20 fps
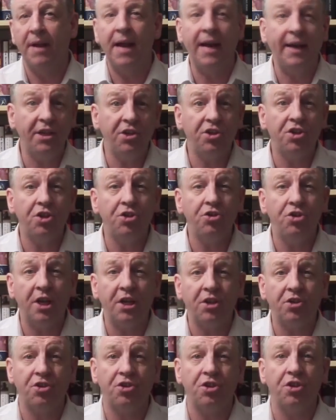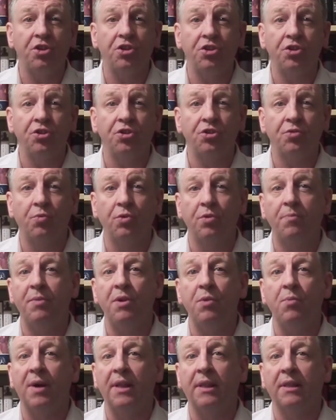Any suggestions would
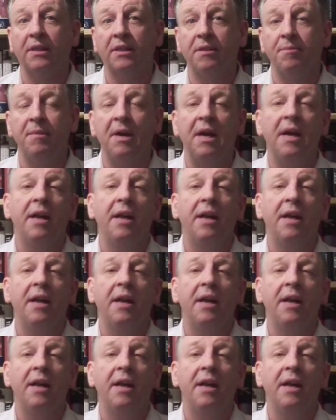be welcome.